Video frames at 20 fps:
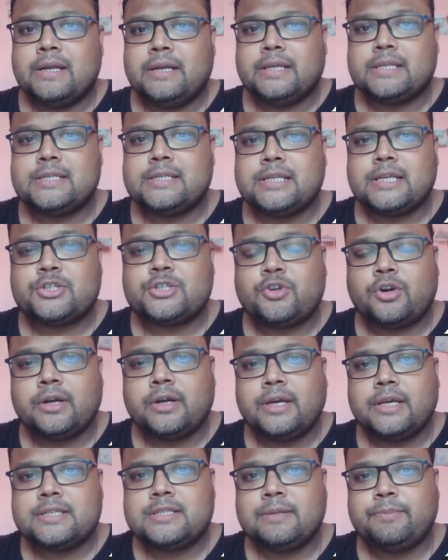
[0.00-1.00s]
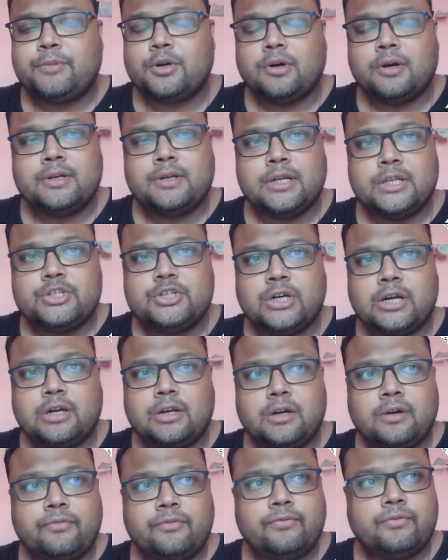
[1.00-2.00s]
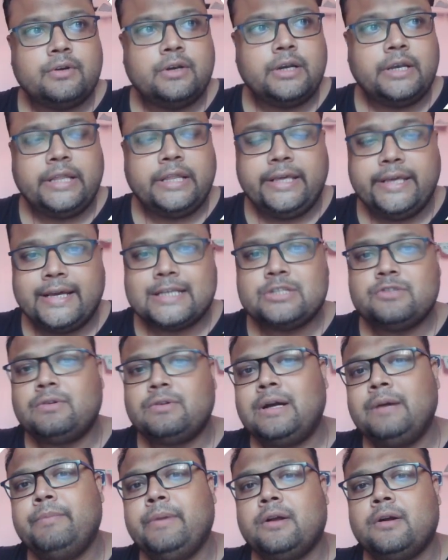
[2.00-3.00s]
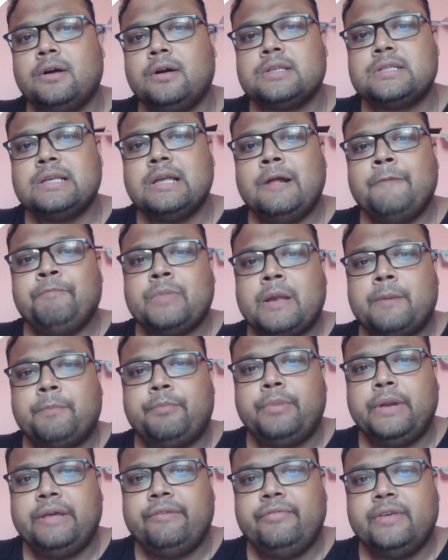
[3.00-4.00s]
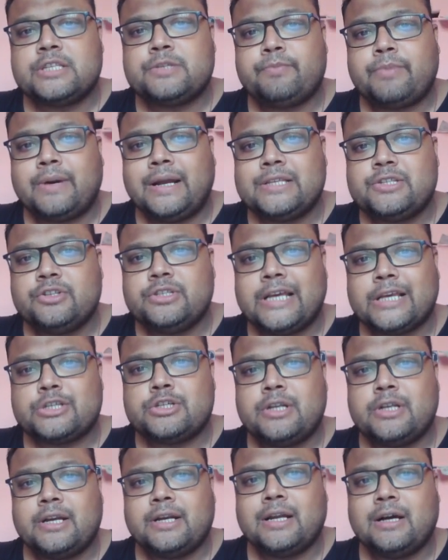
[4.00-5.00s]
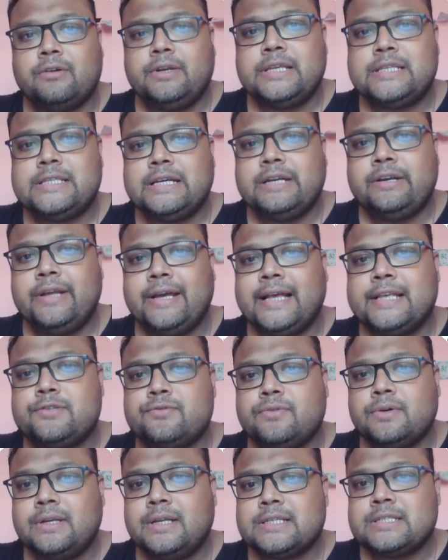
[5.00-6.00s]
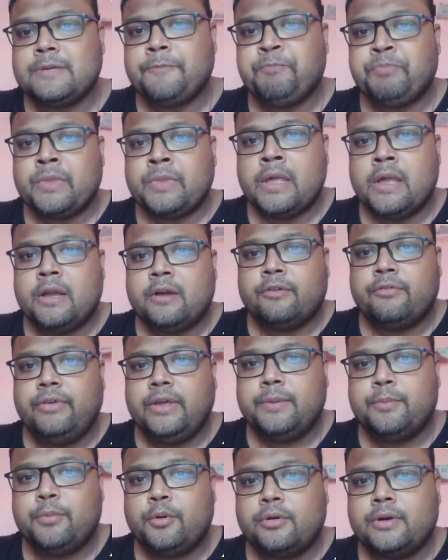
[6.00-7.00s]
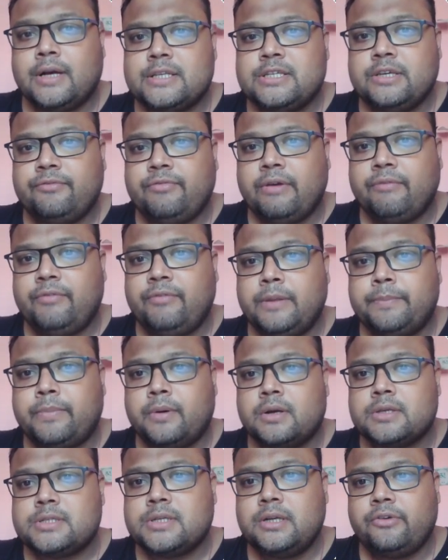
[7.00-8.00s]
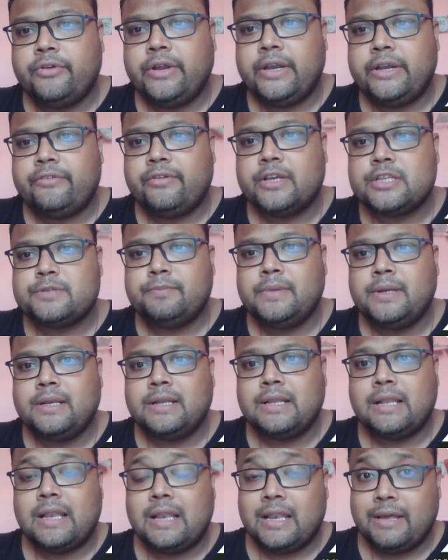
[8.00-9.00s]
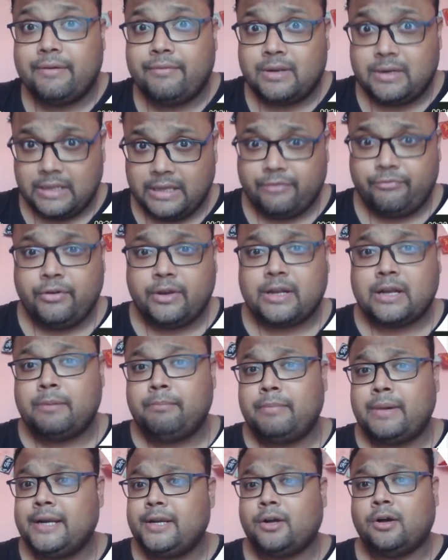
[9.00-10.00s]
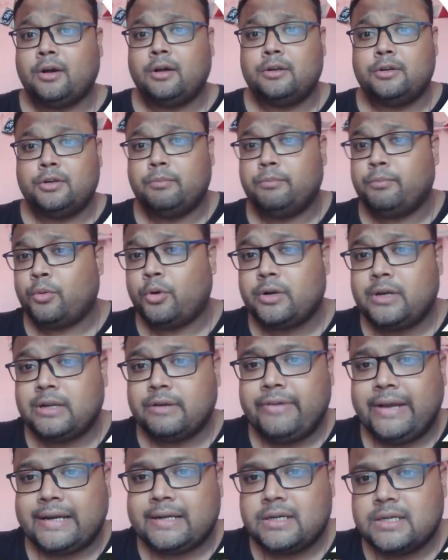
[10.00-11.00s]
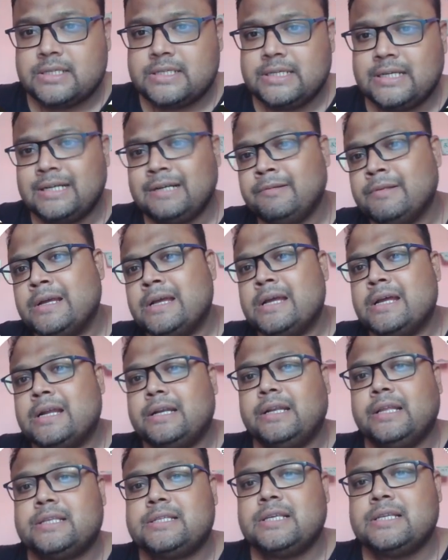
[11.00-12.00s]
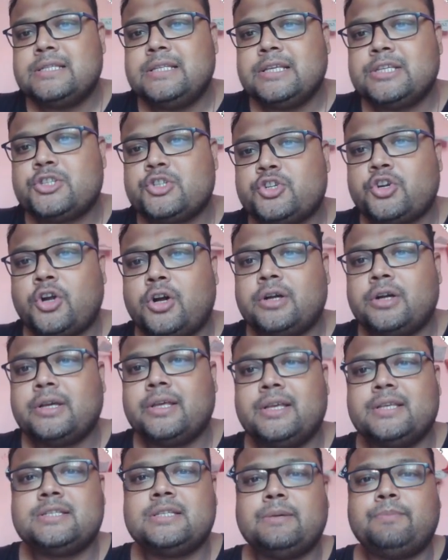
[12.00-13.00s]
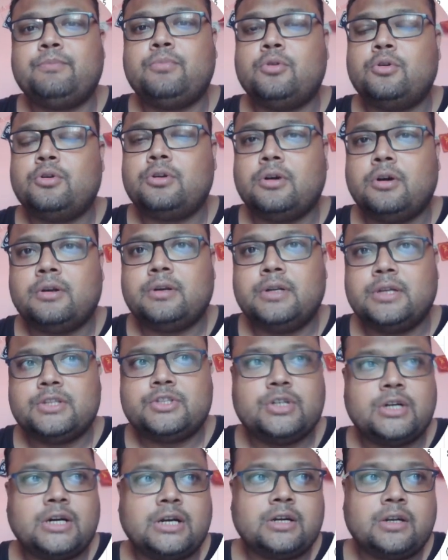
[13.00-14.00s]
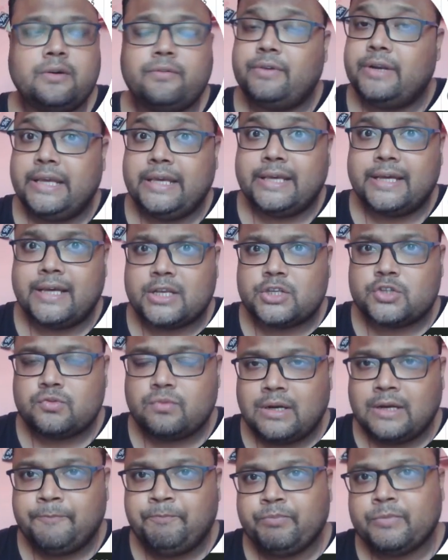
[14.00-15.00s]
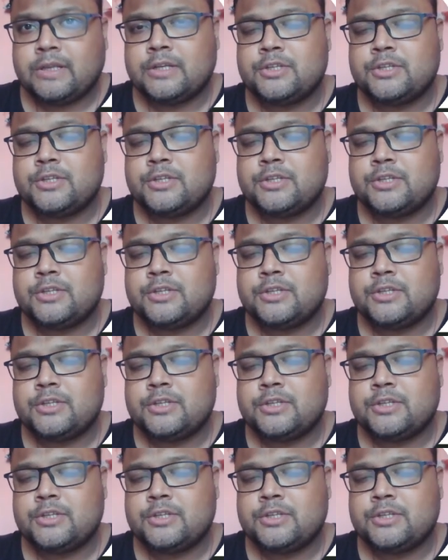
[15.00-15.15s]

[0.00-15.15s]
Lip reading: This is the strongest support on the chart of DXY because previous price rejection around this area as well as Fibonacci 50% retracement level. If we combine both the factors here, this is the strongest support on the chart of DXY.